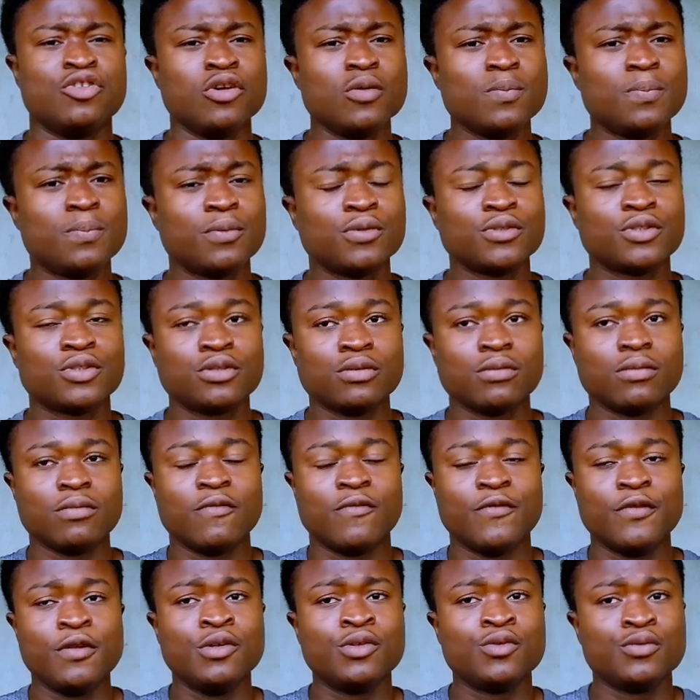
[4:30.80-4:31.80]
Don't post
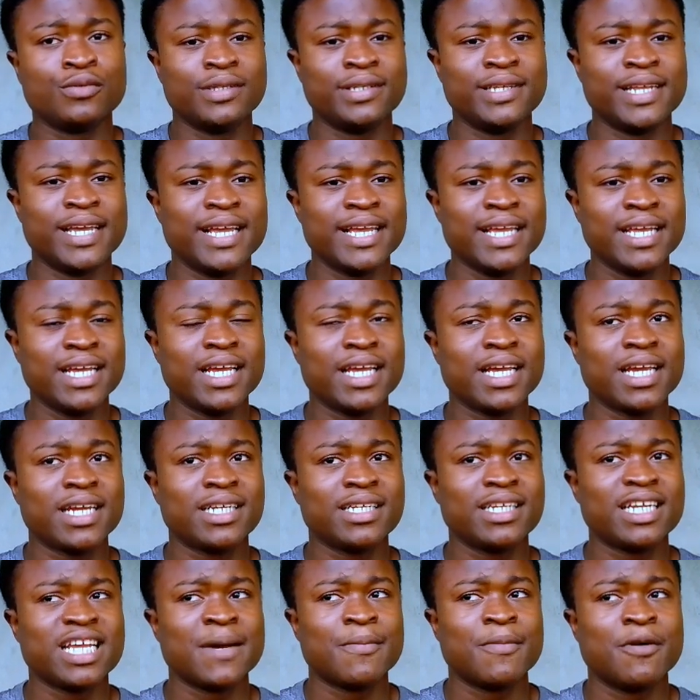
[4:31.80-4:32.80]
video today
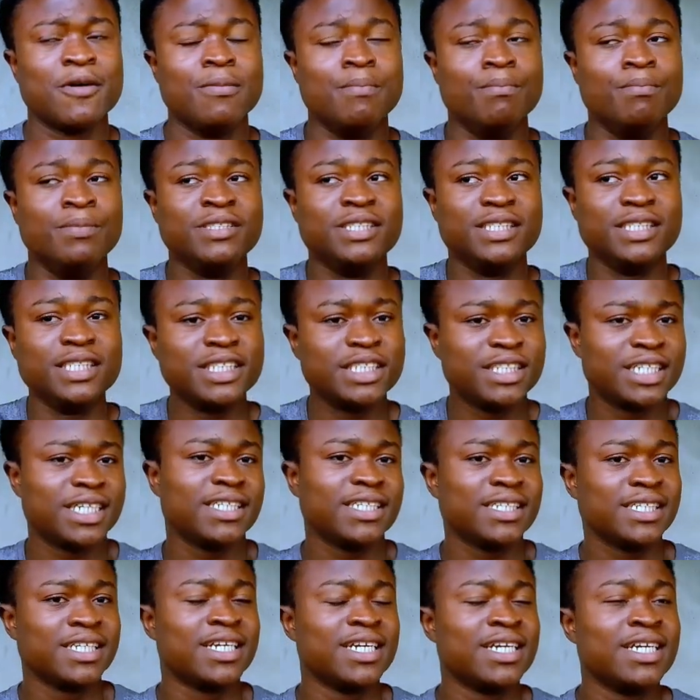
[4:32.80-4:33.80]
about
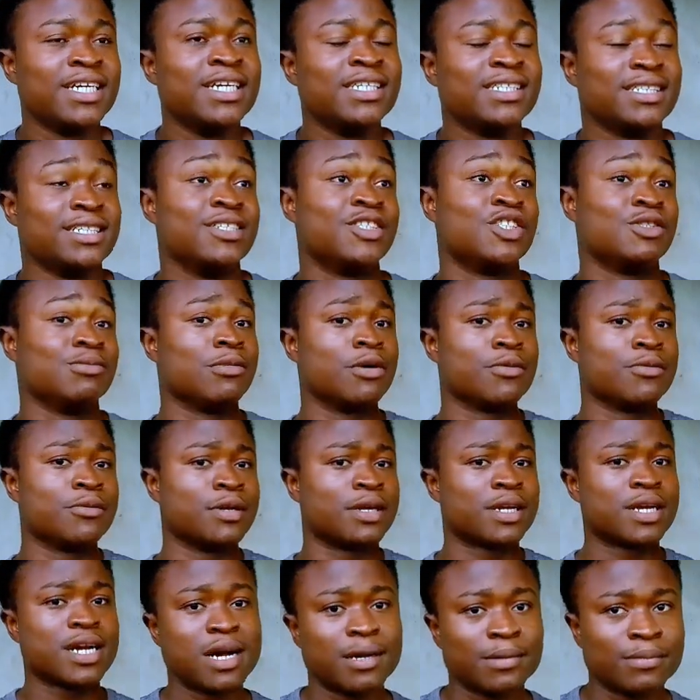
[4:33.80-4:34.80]
musician, then tomorrow
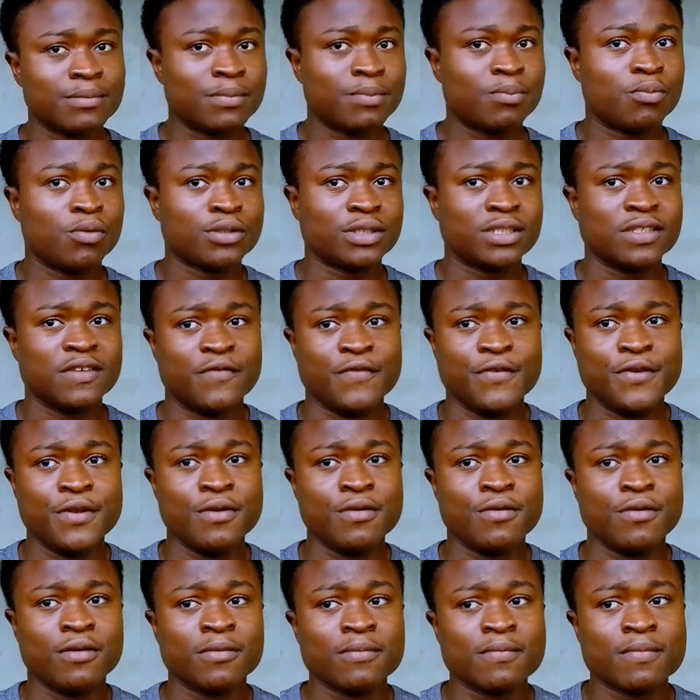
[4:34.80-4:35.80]
you come posting
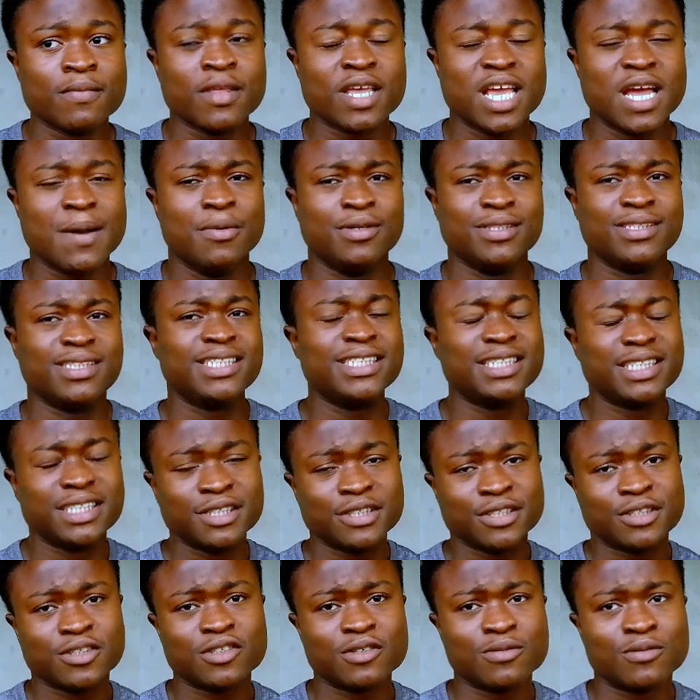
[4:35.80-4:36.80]
video about
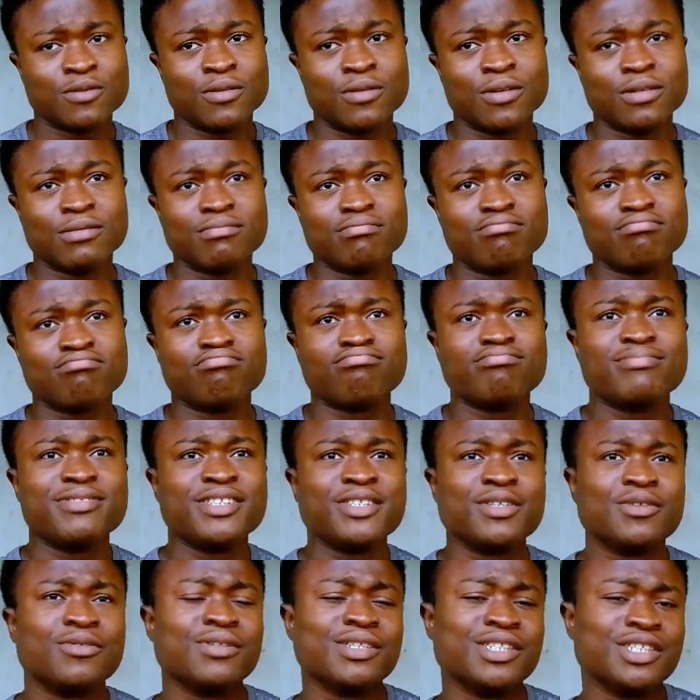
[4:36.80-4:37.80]
teaching someone,
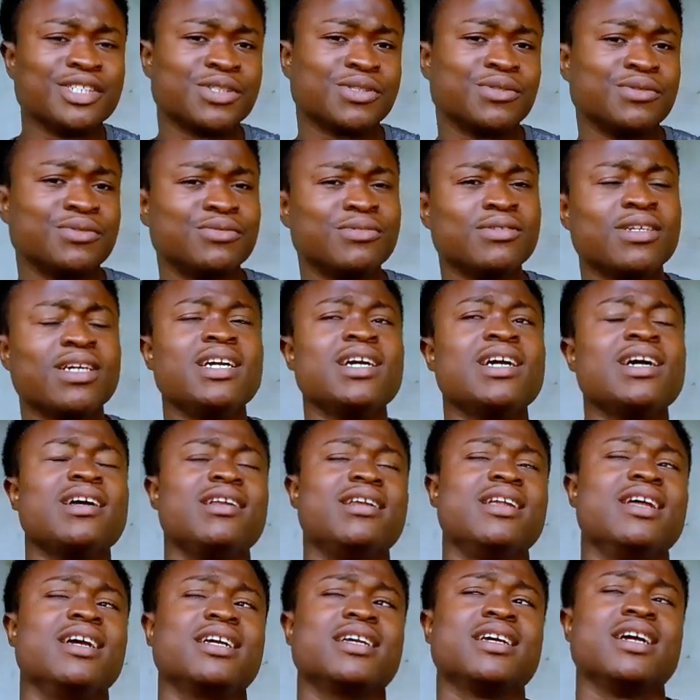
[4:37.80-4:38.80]
you know, in school.
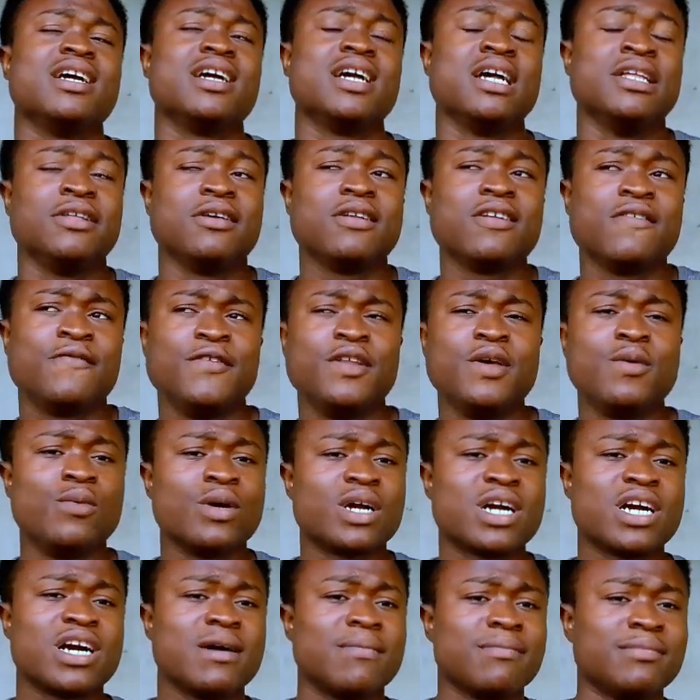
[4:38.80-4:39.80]
Like another video
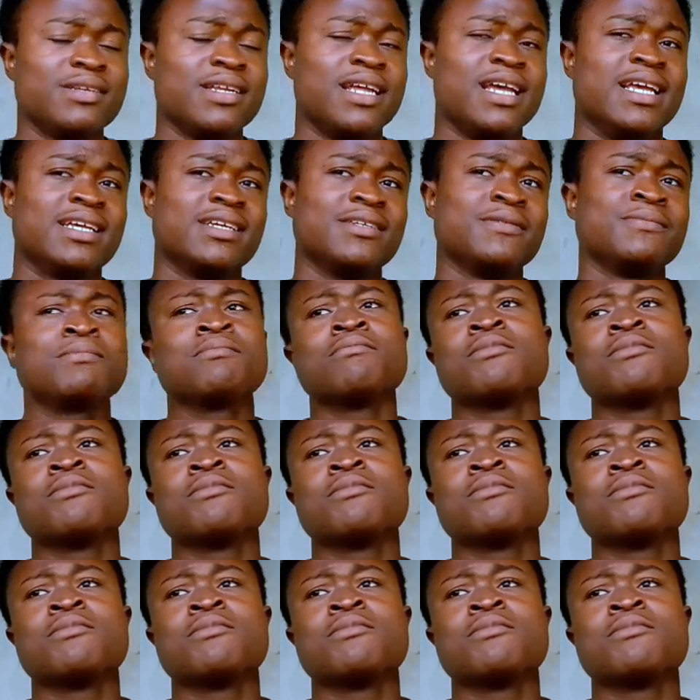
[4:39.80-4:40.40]
will come like